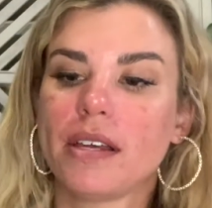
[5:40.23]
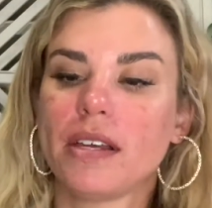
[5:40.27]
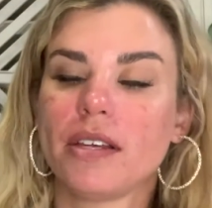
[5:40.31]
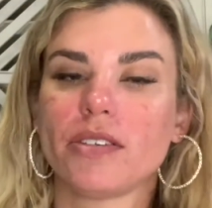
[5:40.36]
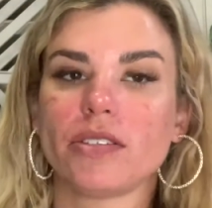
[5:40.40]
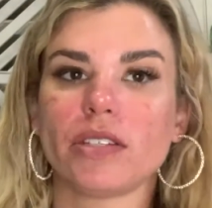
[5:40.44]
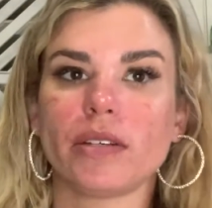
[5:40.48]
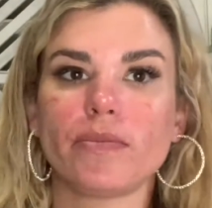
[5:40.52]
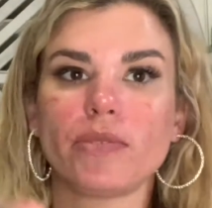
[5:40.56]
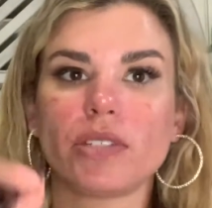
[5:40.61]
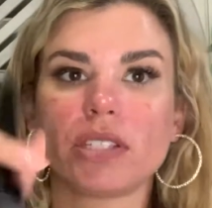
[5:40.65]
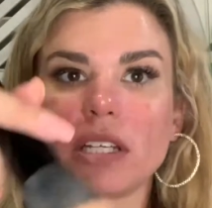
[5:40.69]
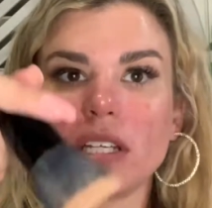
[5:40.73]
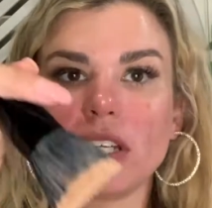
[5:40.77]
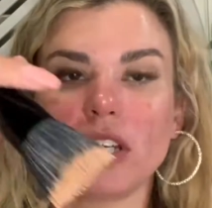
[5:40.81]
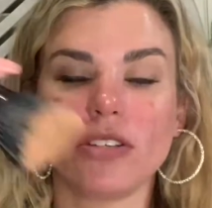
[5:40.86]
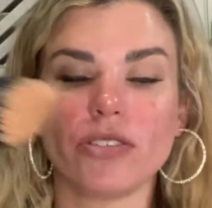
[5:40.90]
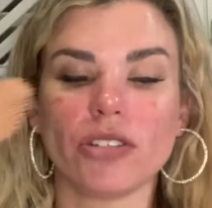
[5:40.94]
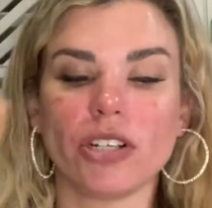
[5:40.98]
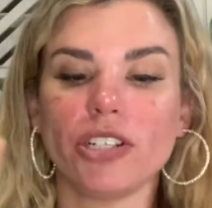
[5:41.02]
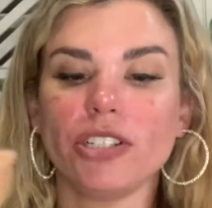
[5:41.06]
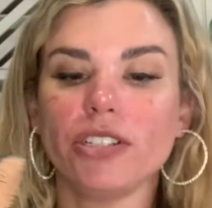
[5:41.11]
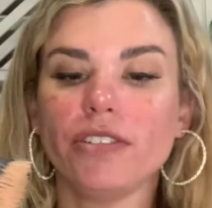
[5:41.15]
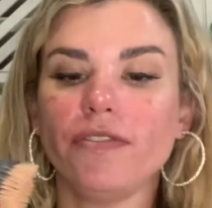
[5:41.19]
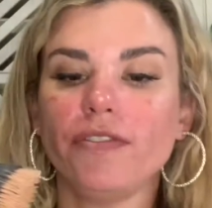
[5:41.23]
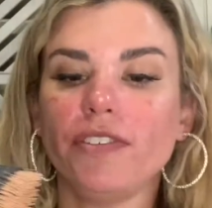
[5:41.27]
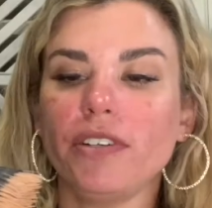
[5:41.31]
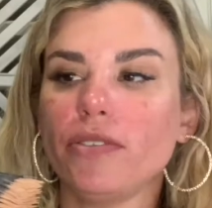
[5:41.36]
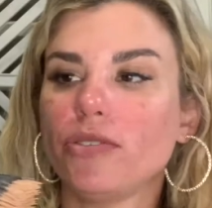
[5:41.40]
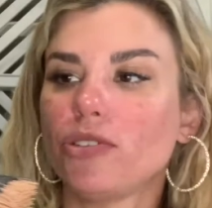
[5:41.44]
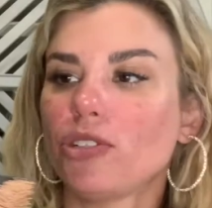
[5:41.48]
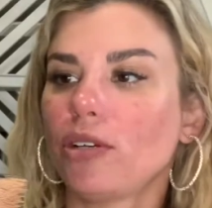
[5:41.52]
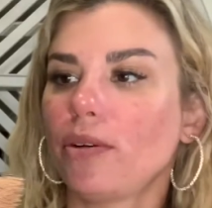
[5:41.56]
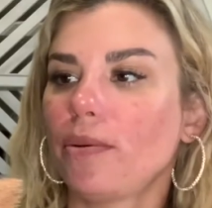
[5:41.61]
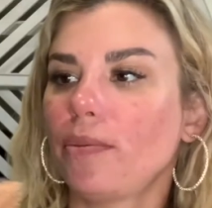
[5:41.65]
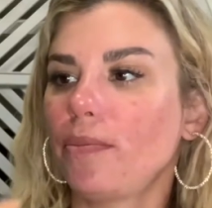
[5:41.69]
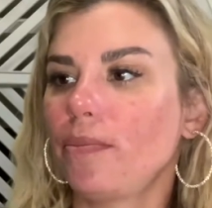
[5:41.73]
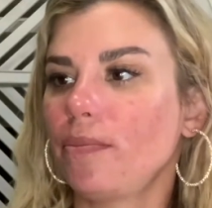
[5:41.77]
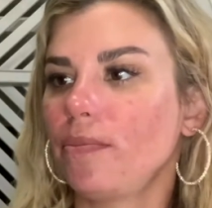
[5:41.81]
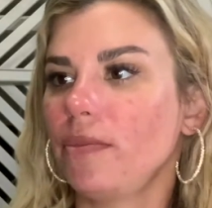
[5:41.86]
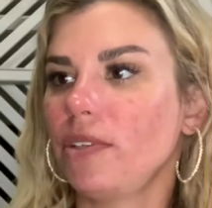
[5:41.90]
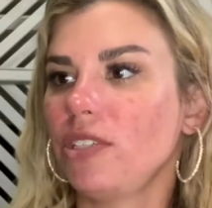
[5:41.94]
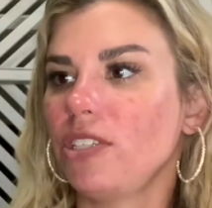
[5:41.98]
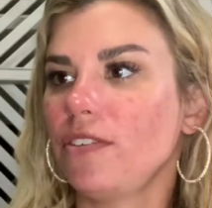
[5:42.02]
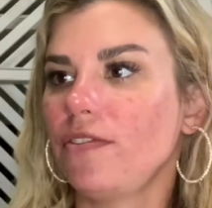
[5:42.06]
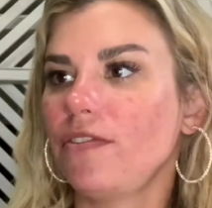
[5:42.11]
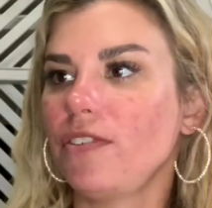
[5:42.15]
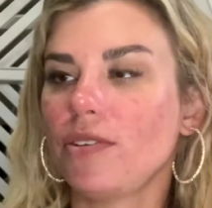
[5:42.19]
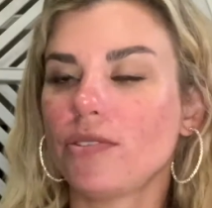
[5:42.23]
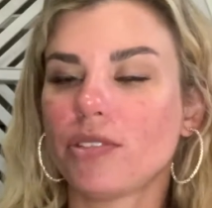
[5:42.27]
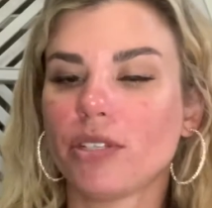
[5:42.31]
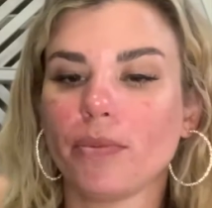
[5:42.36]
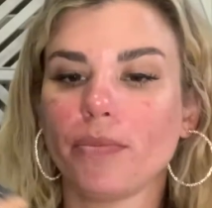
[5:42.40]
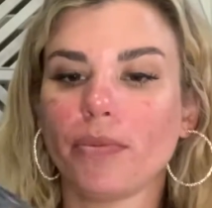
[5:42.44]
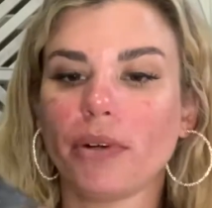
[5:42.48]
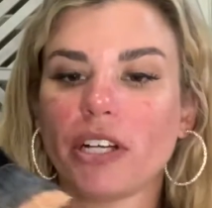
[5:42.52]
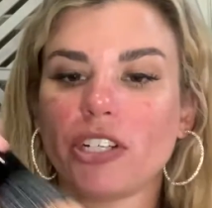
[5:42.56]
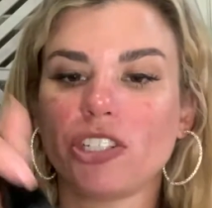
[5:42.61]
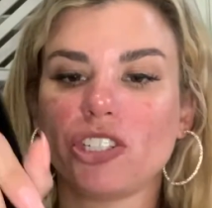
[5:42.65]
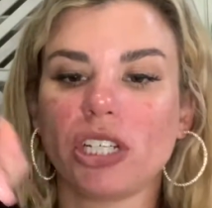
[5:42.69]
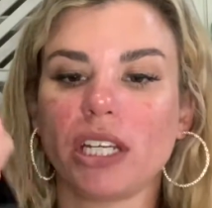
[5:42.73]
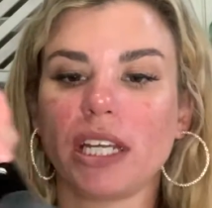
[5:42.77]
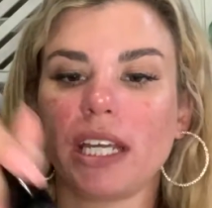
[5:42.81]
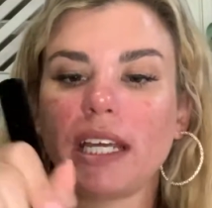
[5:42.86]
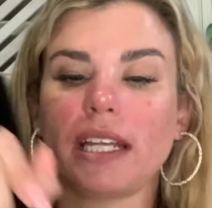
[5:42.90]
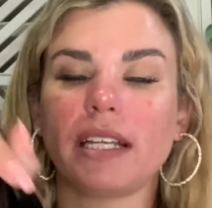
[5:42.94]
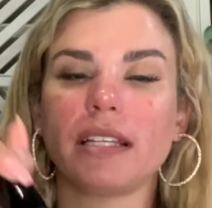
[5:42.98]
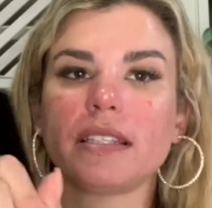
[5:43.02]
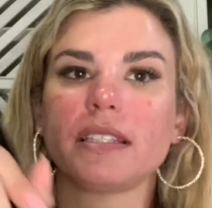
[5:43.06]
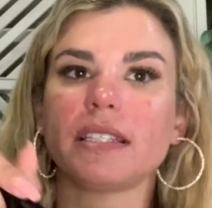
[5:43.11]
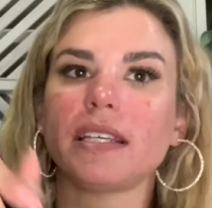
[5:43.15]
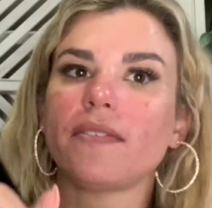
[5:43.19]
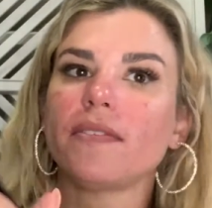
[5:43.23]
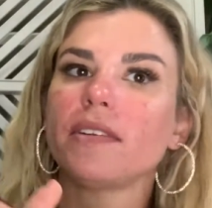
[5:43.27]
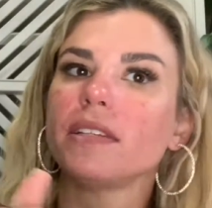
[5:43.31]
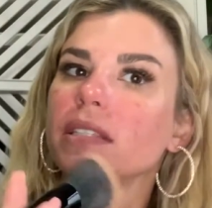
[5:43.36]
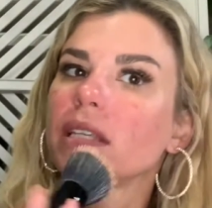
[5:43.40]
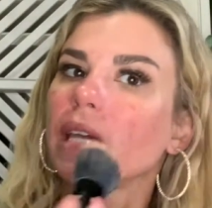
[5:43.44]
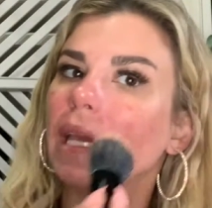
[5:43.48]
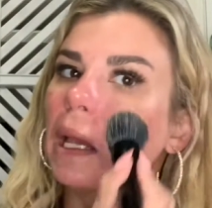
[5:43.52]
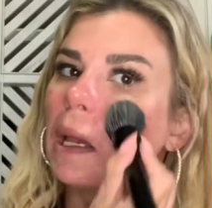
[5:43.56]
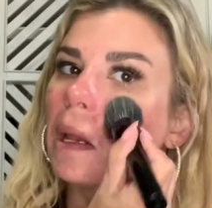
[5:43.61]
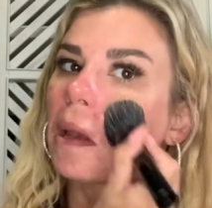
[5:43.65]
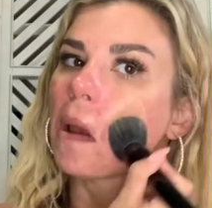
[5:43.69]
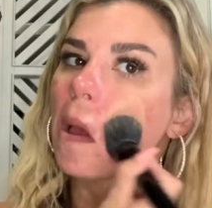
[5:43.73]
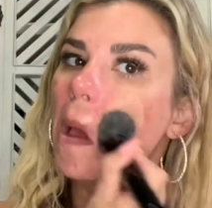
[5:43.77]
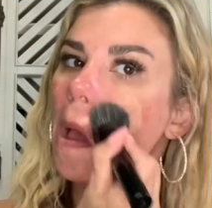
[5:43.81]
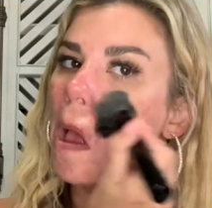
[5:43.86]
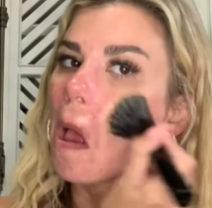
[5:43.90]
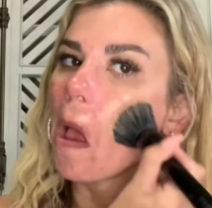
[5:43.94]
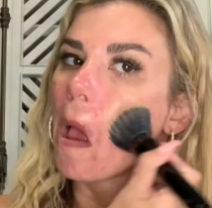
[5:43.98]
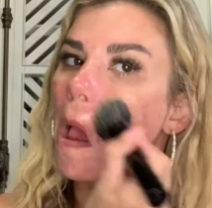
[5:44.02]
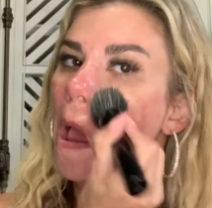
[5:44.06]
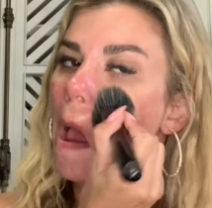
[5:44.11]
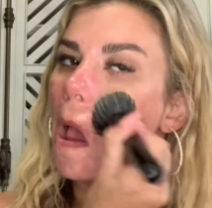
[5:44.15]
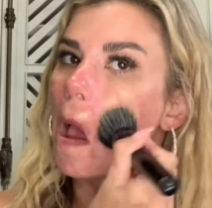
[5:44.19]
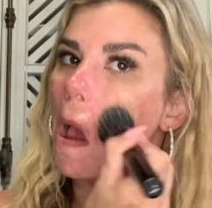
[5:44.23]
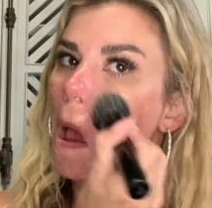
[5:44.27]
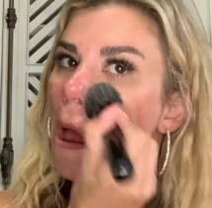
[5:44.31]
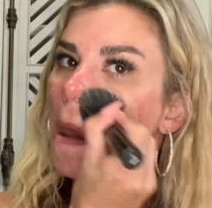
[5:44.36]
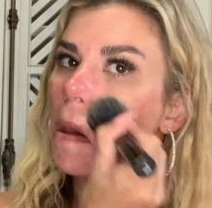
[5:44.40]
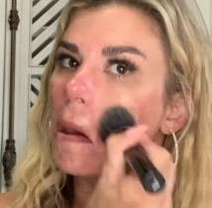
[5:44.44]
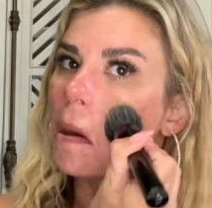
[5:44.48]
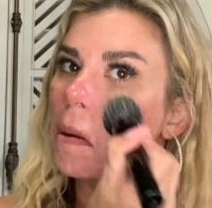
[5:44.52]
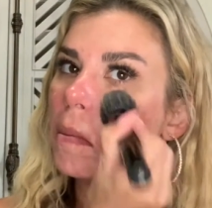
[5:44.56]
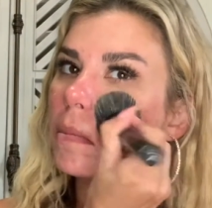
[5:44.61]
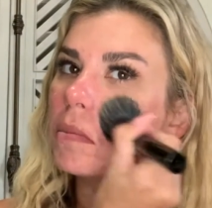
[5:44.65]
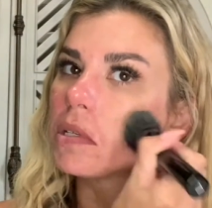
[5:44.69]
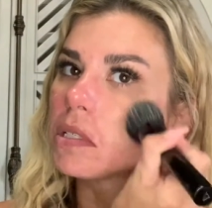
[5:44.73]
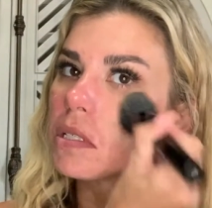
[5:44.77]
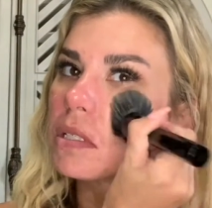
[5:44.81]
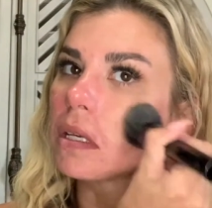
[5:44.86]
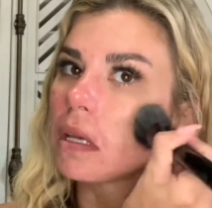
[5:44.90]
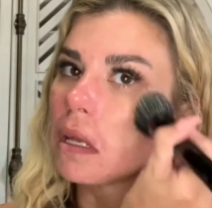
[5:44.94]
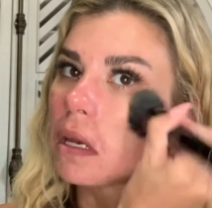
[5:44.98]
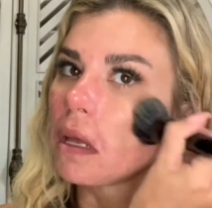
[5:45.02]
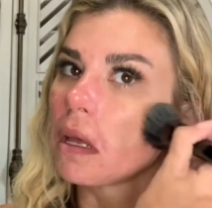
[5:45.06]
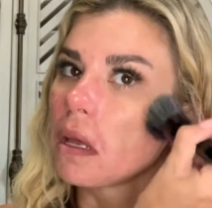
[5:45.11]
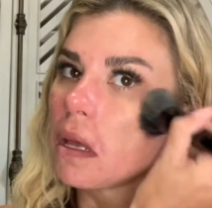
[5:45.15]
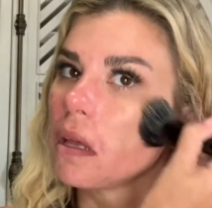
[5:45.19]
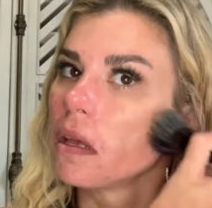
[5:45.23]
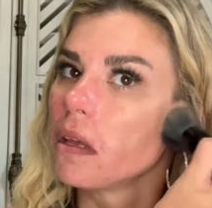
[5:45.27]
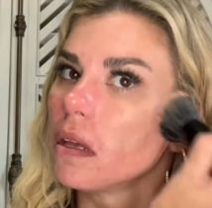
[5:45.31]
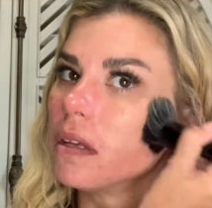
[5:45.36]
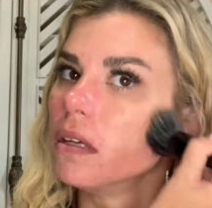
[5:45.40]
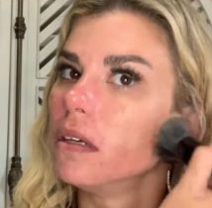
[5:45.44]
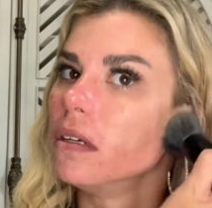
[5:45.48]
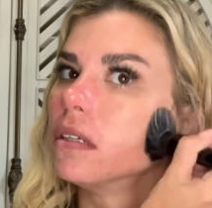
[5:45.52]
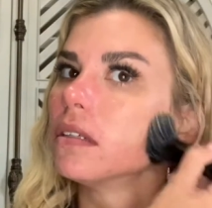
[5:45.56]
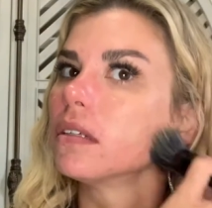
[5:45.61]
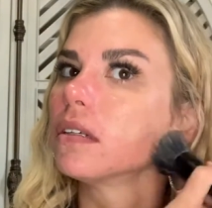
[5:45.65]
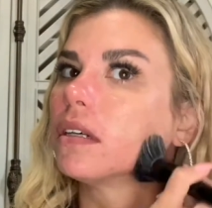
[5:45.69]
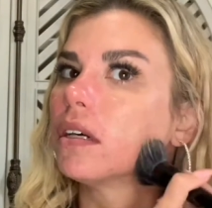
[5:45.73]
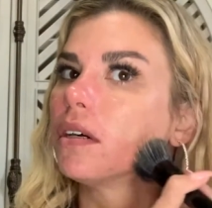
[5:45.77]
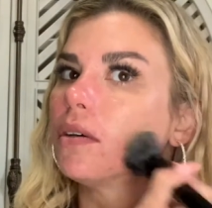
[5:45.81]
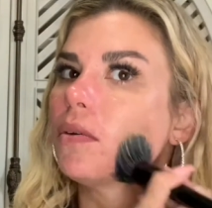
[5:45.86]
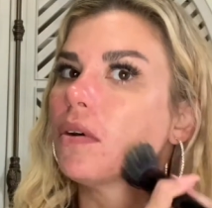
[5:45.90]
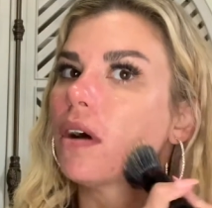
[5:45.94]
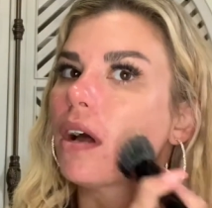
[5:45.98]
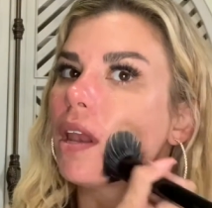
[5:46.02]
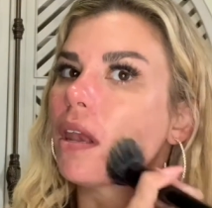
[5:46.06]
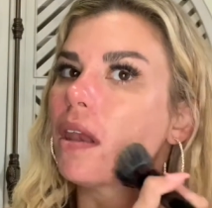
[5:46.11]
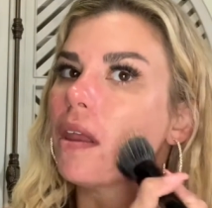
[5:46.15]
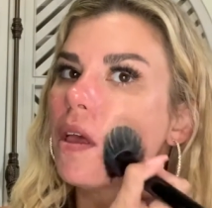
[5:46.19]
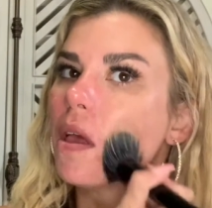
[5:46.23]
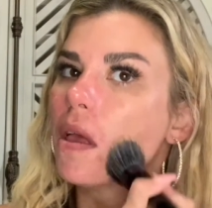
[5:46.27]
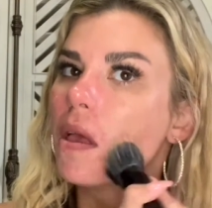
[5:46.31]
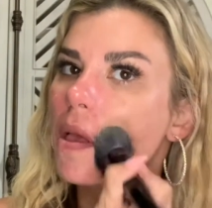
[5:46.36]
So I'm just going to use our diffuser brush again in 17, and I'm just going to go on.